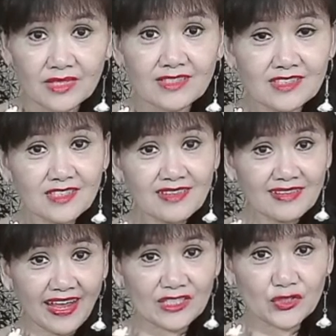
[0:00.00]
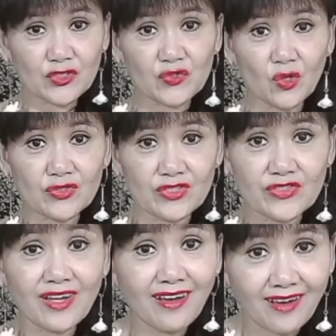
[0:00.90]
The natural
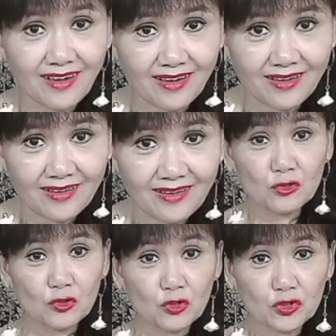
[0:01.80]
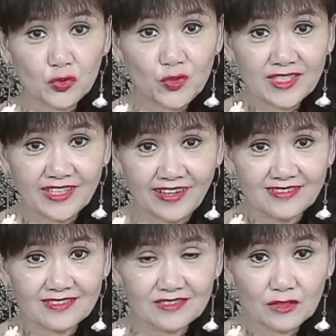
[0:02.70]
sources are sugarcane,
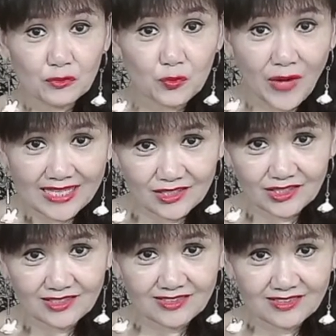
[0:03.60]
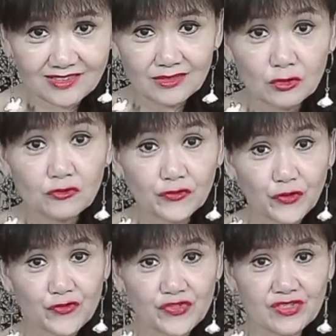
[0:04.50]
radish,
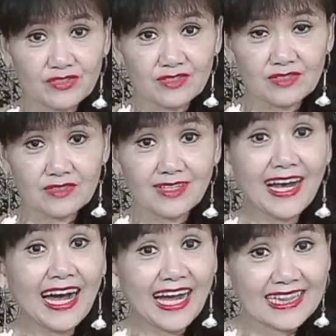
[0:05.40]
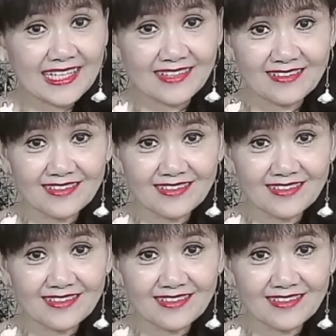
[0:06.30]
fruits, honey,